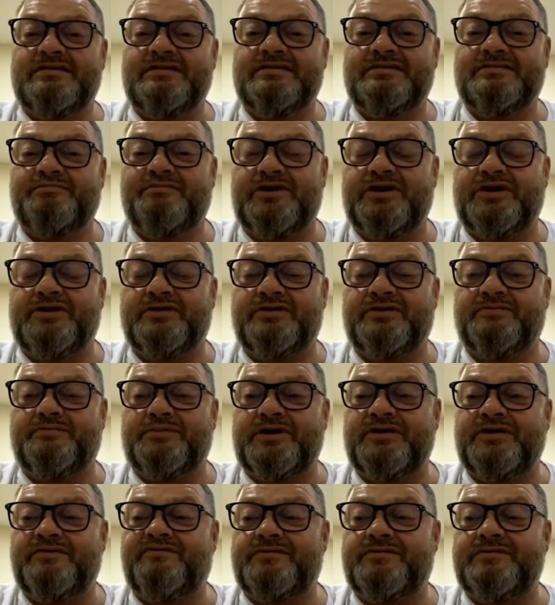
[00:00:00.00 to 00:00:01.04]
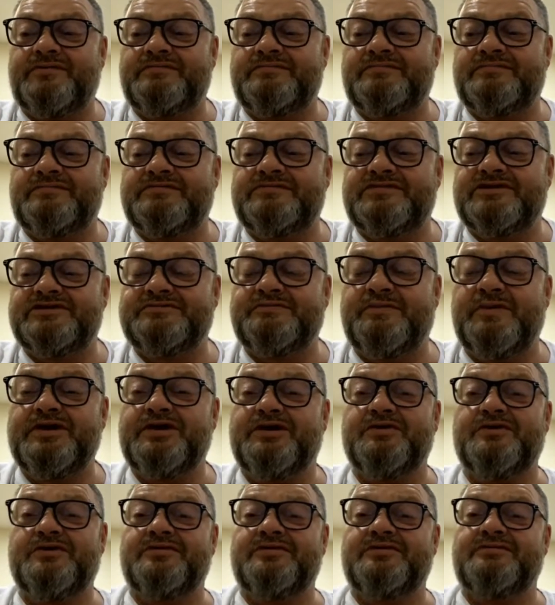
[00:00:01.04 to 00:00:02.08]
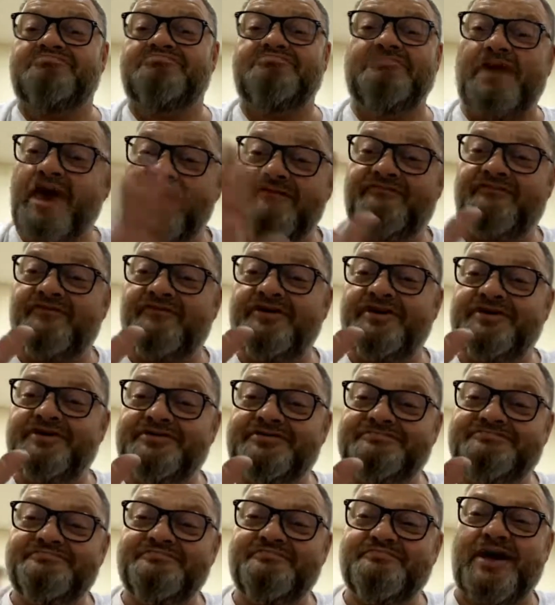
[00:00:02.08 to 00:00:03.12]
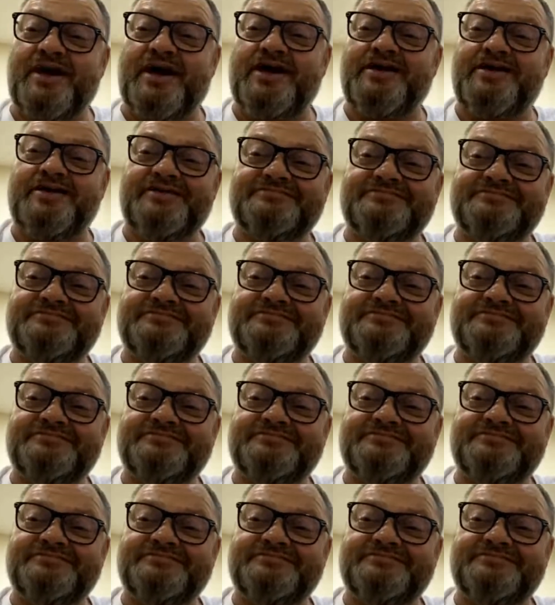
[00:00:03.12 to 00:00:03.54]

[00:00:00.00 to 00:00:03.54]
Be good. Just be good. Have fun. Bye.